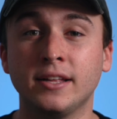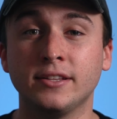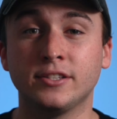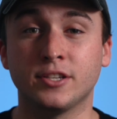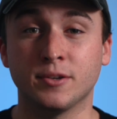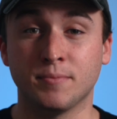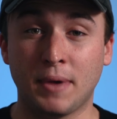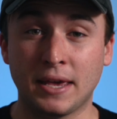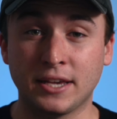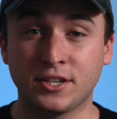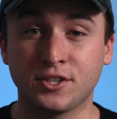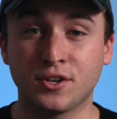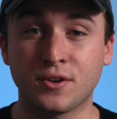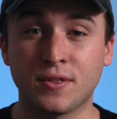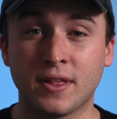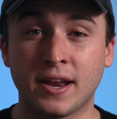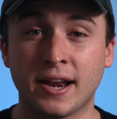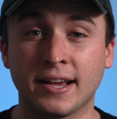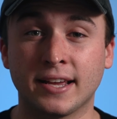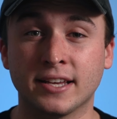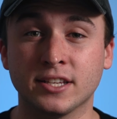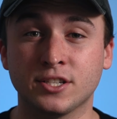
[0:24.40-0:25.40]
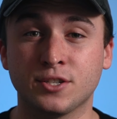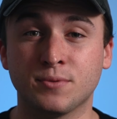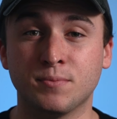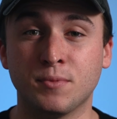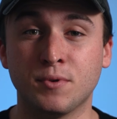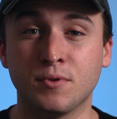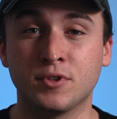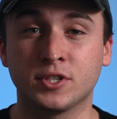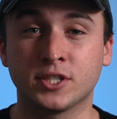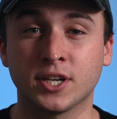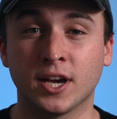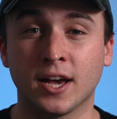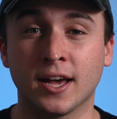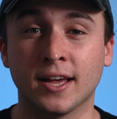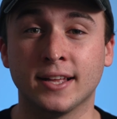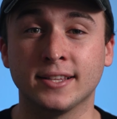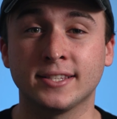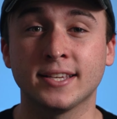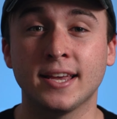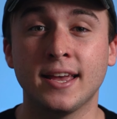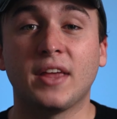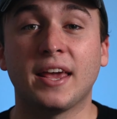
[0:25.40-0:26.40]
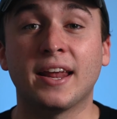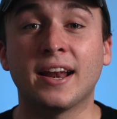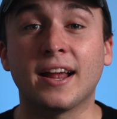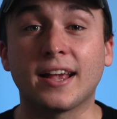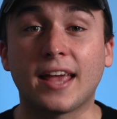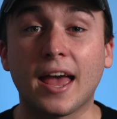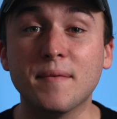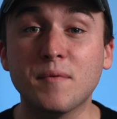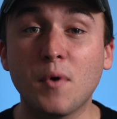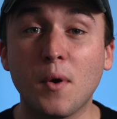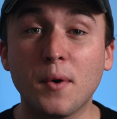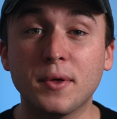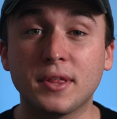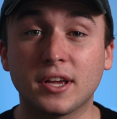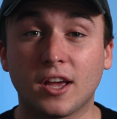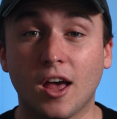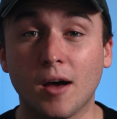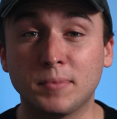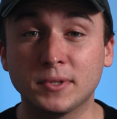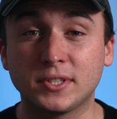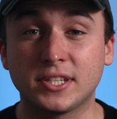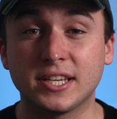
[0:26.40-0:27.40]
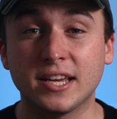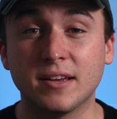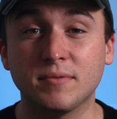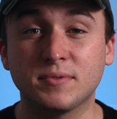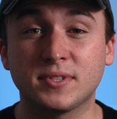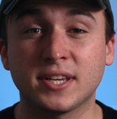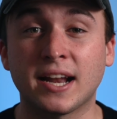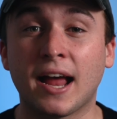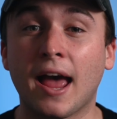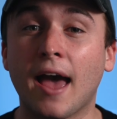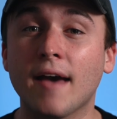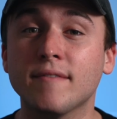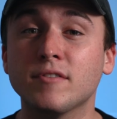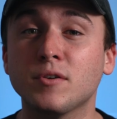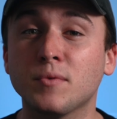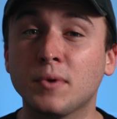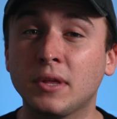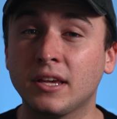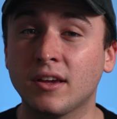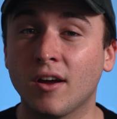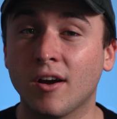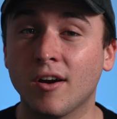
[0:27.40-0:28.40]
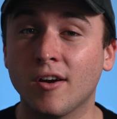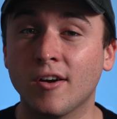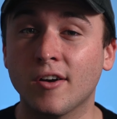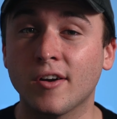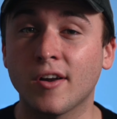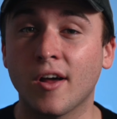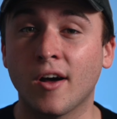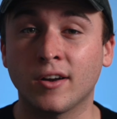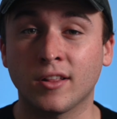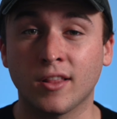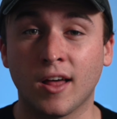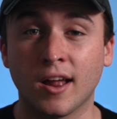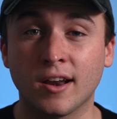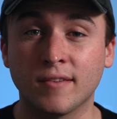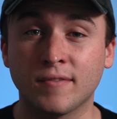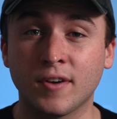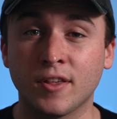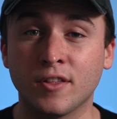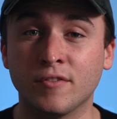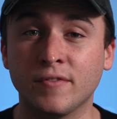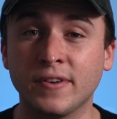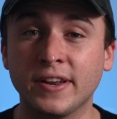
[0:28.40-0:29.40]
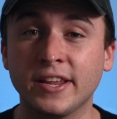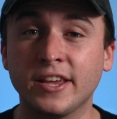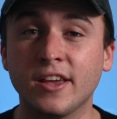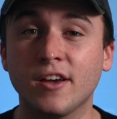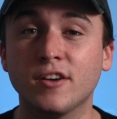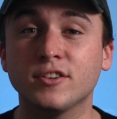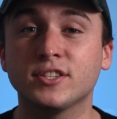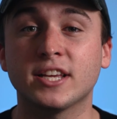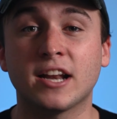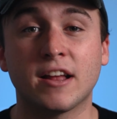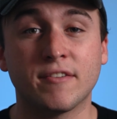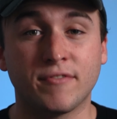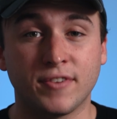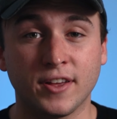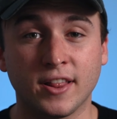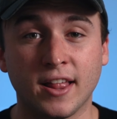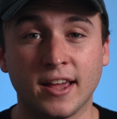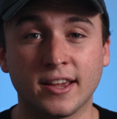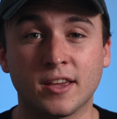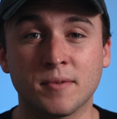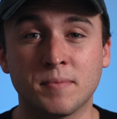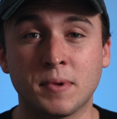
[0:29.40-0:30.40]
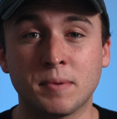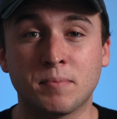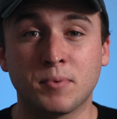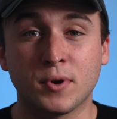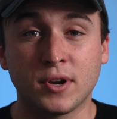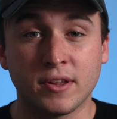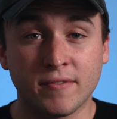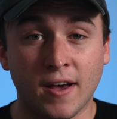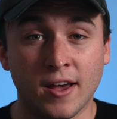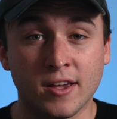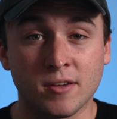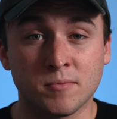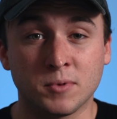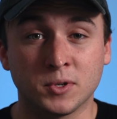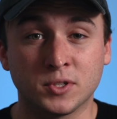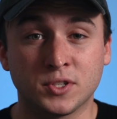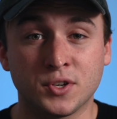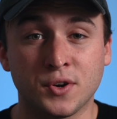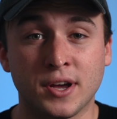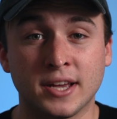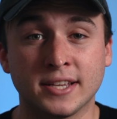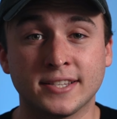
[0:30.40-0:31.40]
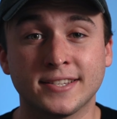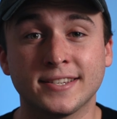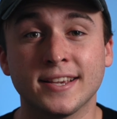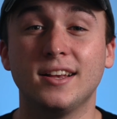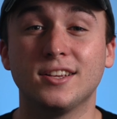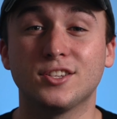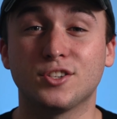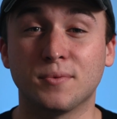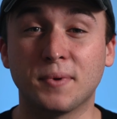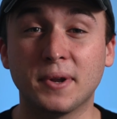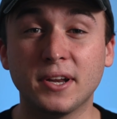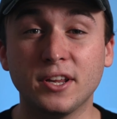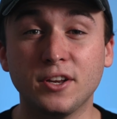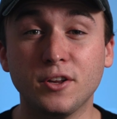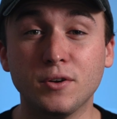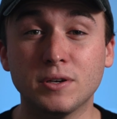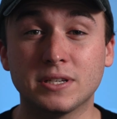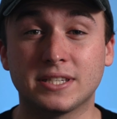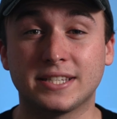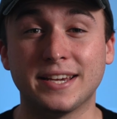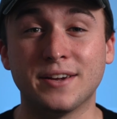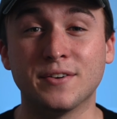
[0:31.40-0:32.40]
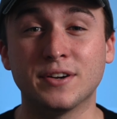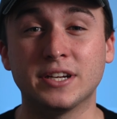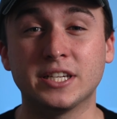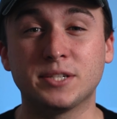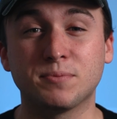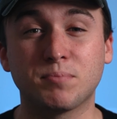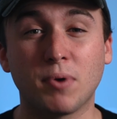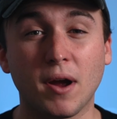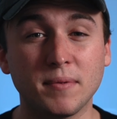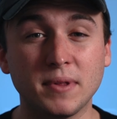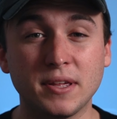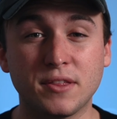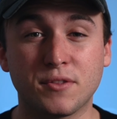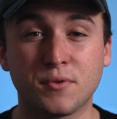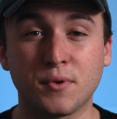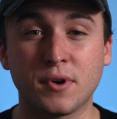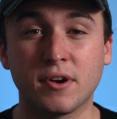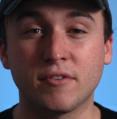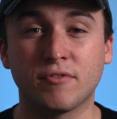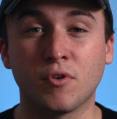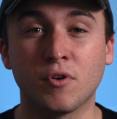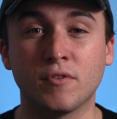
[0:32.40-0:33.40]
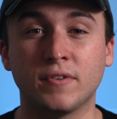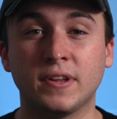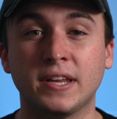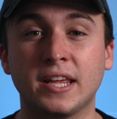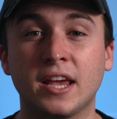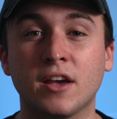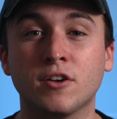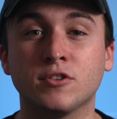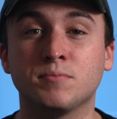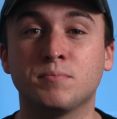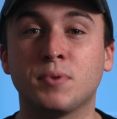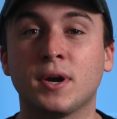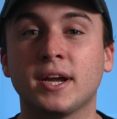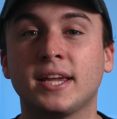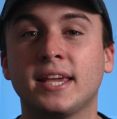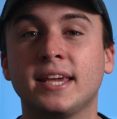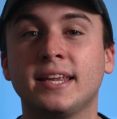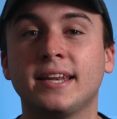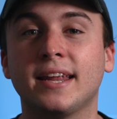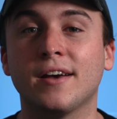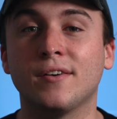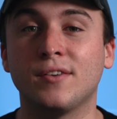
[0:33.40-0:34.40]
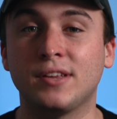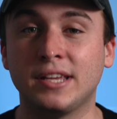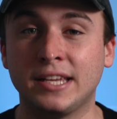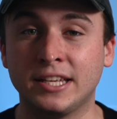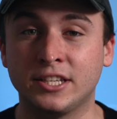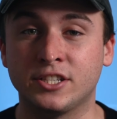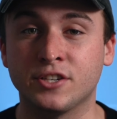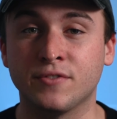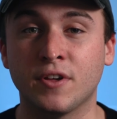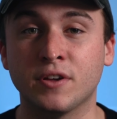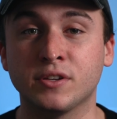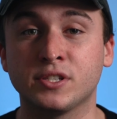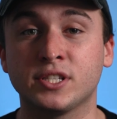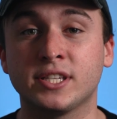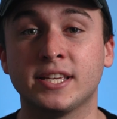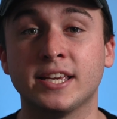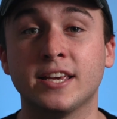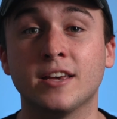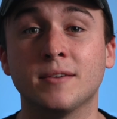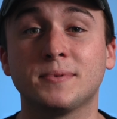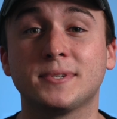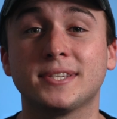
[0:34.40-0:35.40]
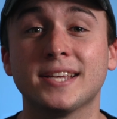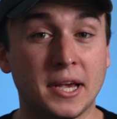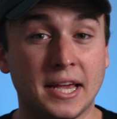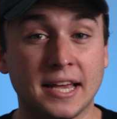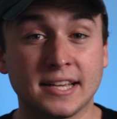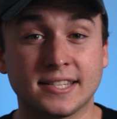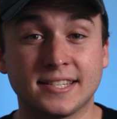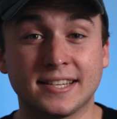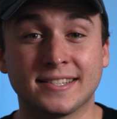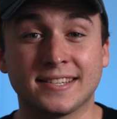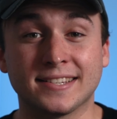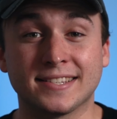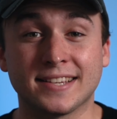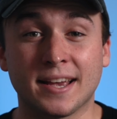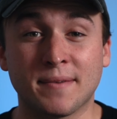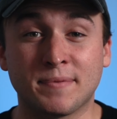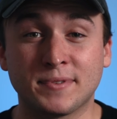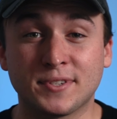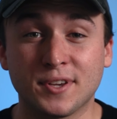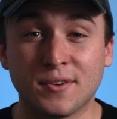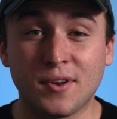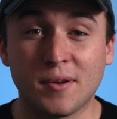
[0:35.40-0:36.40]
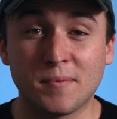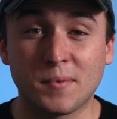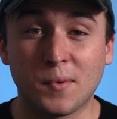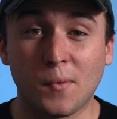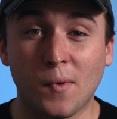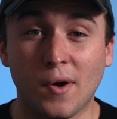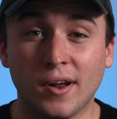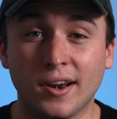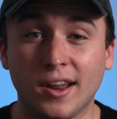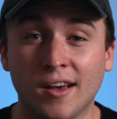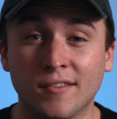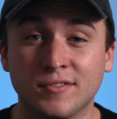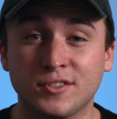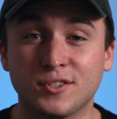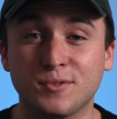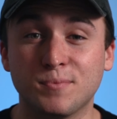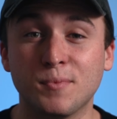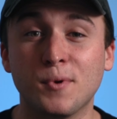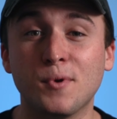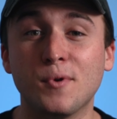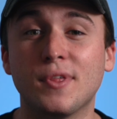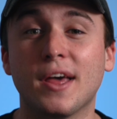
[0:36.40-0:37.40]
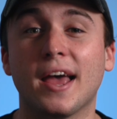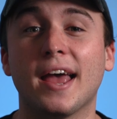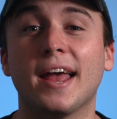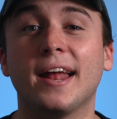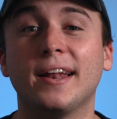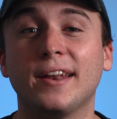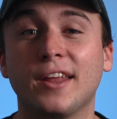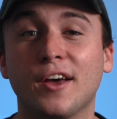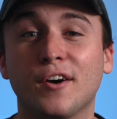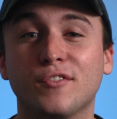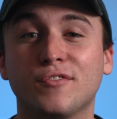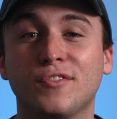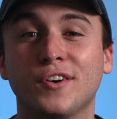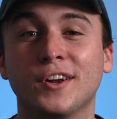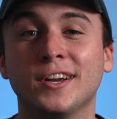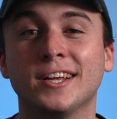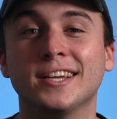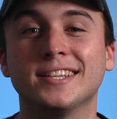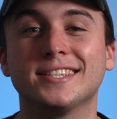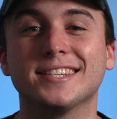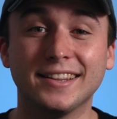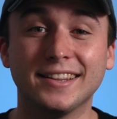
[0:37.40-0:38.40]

to make sure that I get smooth shots. And I came up with a couple tips that I haven't really heard on a lot of other videos that I feel like could be pretty valuable to us. So I'm gonna do a series, probably 3 or 4 videos breaking down each of those tips. I guess this is episode number 1 of smooth handheld footage.